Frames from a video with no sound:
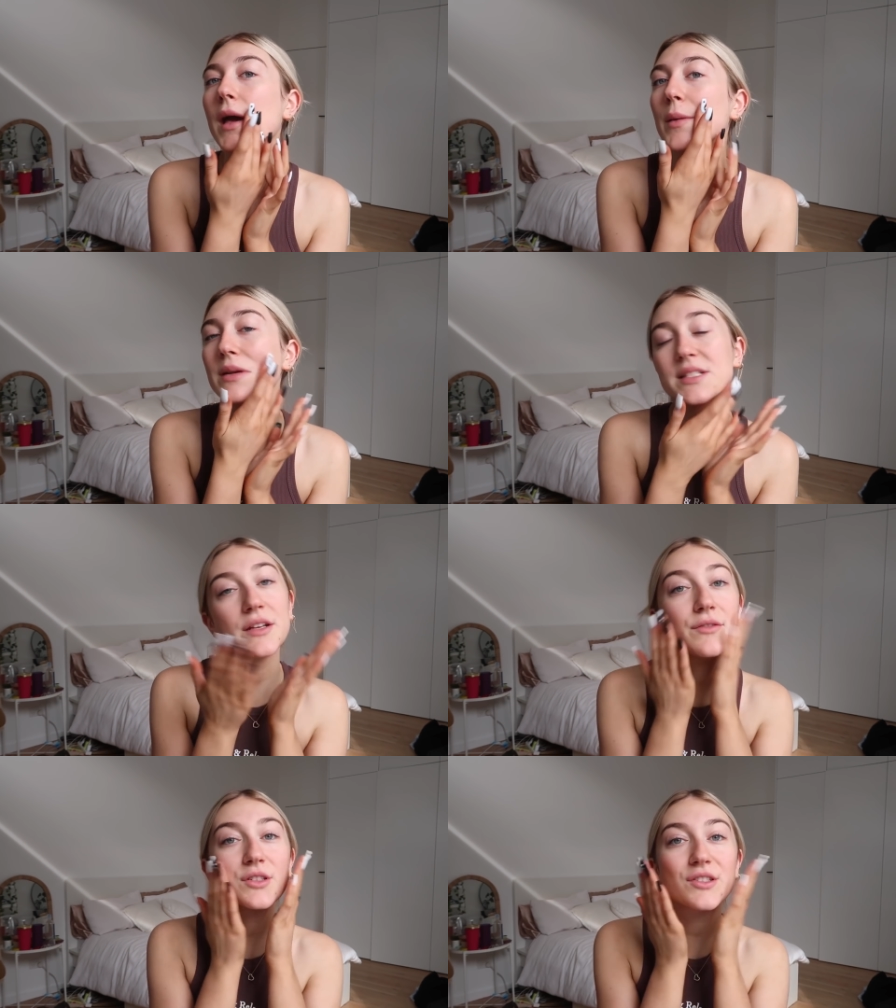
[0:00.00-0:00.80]
and my
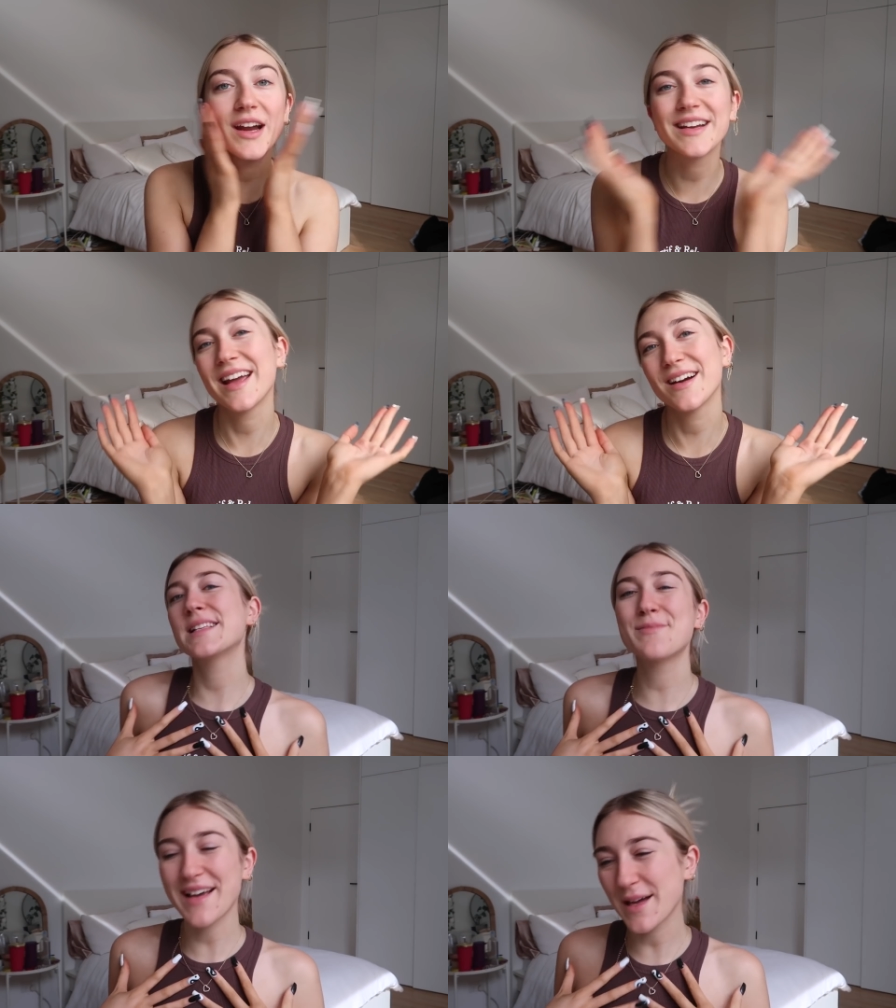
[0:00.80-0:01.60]
skin feels great now.
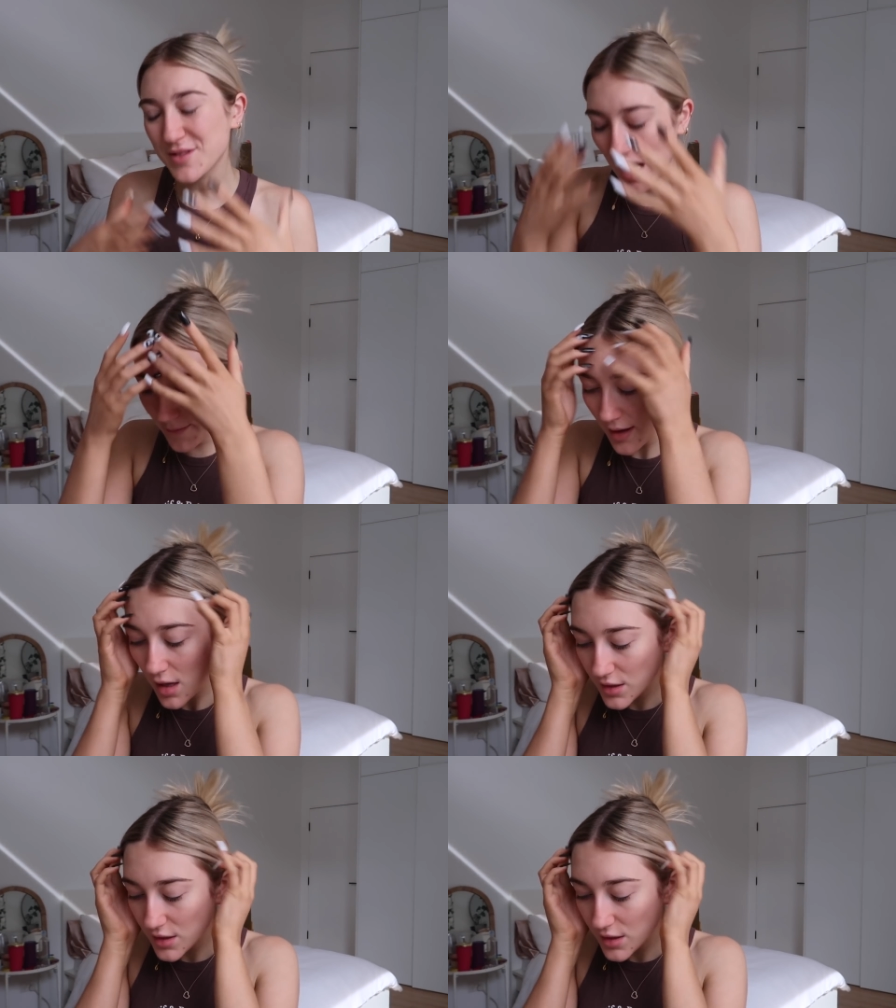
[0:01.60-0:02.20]
It's makeup time.